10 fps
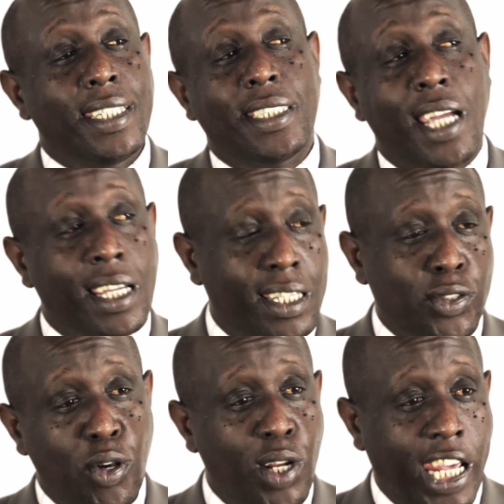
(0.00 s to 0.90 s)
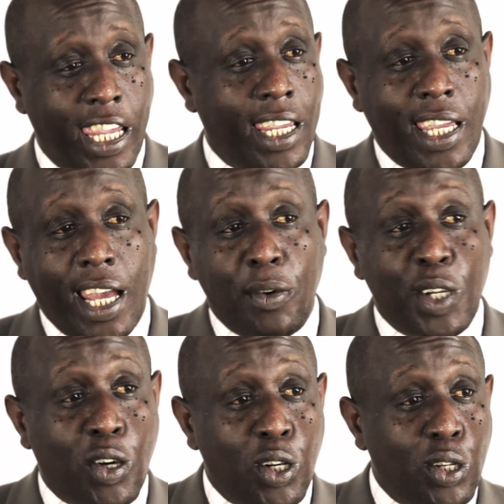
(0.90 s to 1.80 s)
Jackie, sorry, I
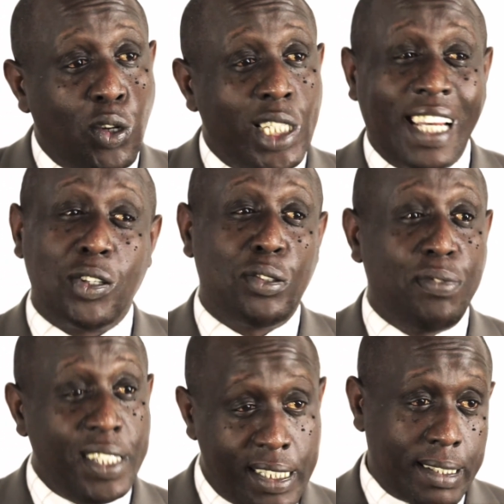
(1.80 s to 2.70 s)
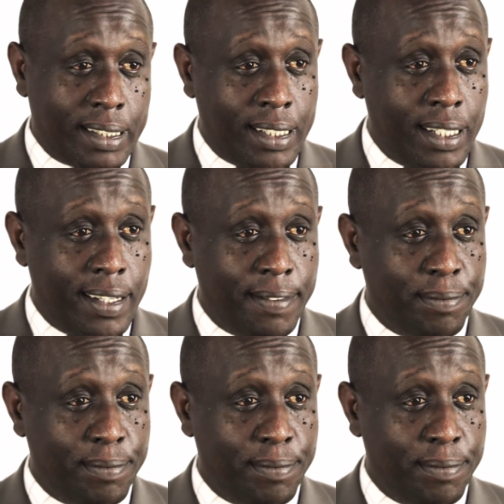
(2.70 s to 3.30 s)
will call you out, I got visitors.